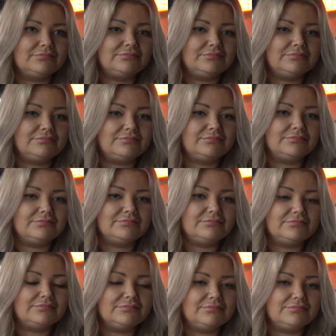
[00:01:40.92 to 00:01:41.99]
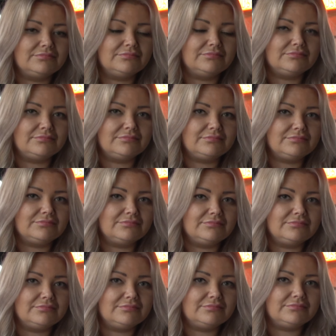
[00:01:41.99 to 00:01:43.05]

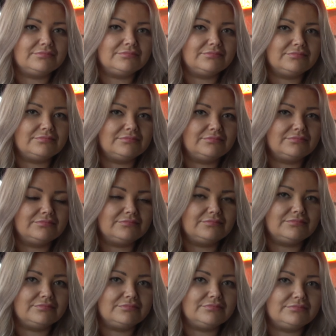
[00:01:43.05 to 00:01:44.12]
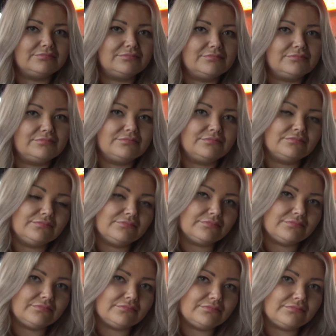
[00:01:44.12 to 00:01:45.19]

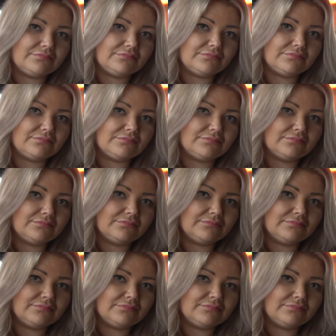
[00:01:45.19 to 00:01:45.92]
This person isn't speaking.